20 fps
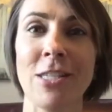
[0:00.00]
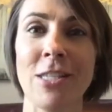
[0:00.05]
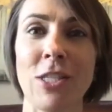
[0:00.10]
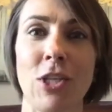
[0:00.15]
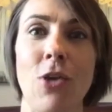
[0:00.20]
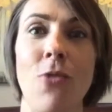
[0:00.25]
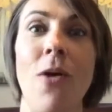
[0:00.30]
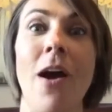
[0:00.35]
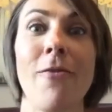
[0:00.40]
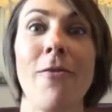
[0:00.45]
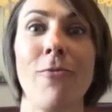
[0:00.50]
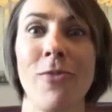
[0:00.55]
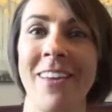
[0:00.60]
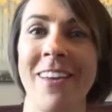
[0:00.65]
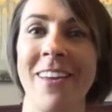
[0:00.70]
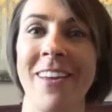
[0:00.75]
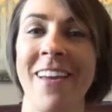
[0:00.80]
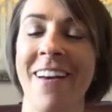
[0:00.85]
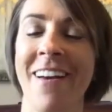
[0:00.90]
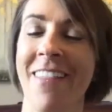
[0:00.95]
So I
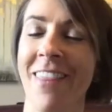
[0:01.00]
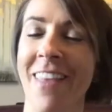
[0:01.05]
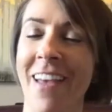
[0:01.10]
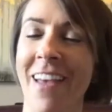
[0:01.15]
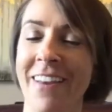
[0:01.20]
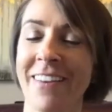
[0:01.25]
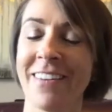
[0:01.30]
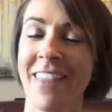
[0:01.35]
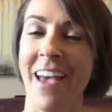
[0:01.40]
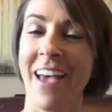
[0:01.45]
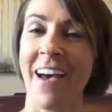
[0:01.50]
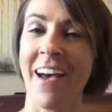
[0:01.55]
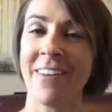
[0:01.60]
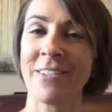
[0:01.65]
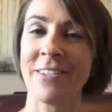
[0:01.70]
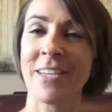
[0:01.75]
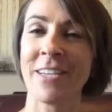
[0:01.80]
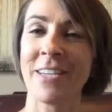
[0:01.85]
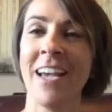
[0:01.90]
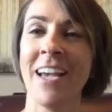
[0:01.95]
really liked
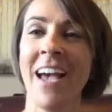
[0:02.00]
that.